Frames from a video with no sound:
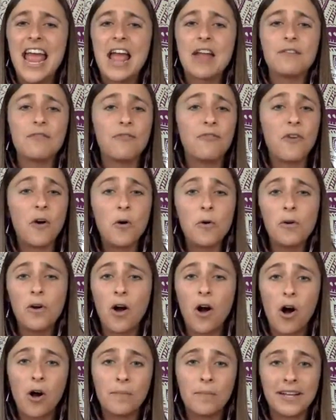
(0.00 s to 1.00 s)
invoke
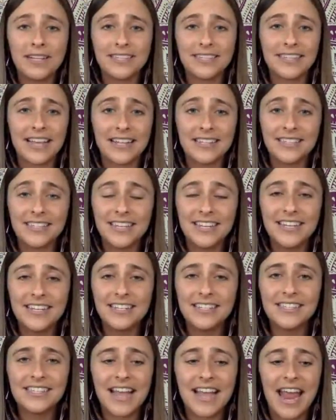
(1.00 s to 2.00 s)
all my
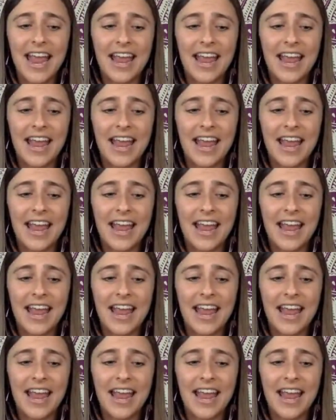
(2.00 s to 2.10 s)
senses